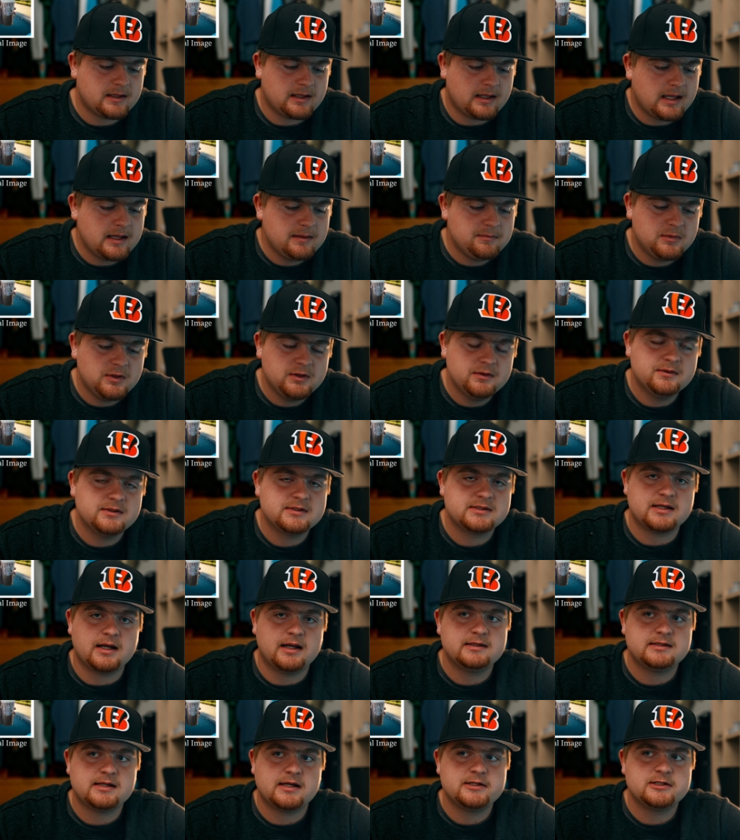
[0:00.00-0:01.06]
light blue is
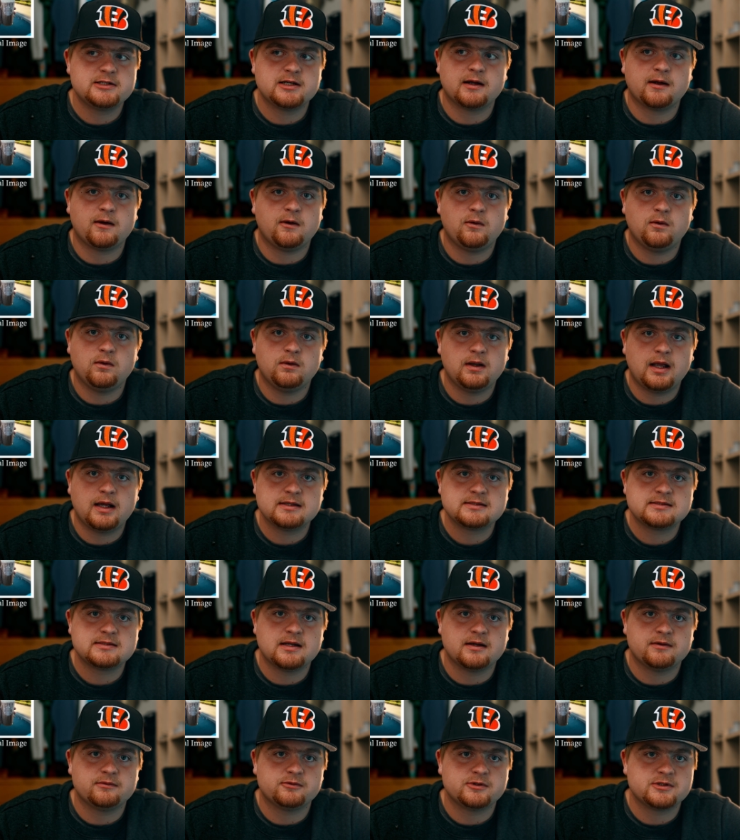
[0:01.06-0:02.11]
not touching a whole lot of
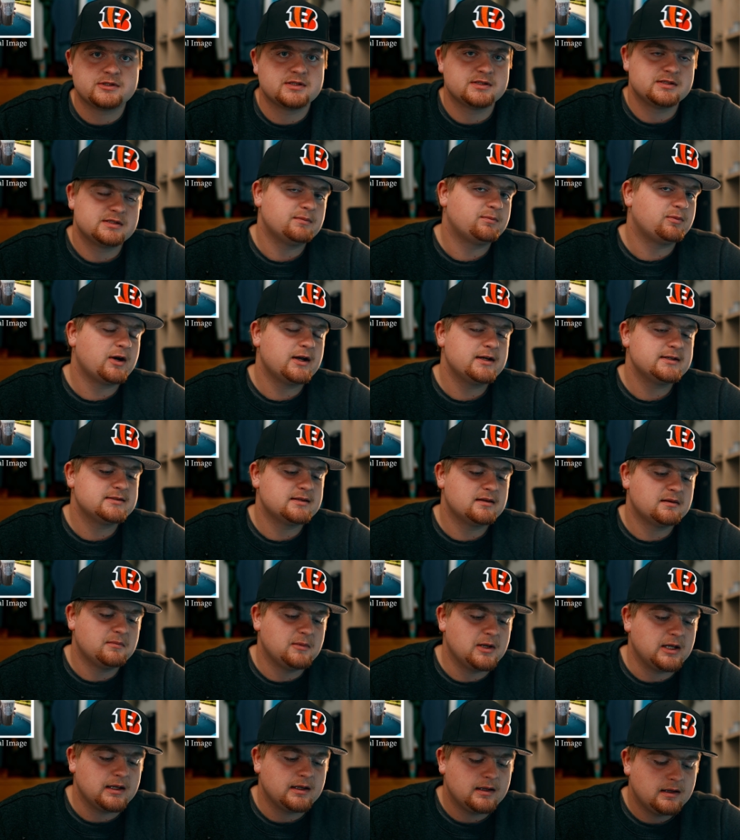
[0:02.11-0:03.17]
stuff, which is surprising
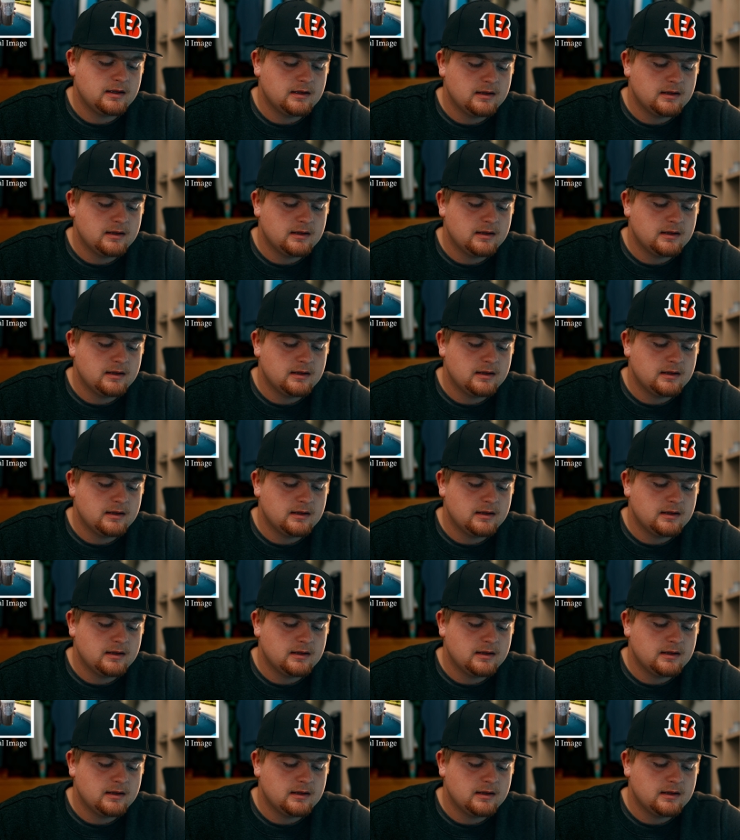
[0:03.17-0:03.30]
to me.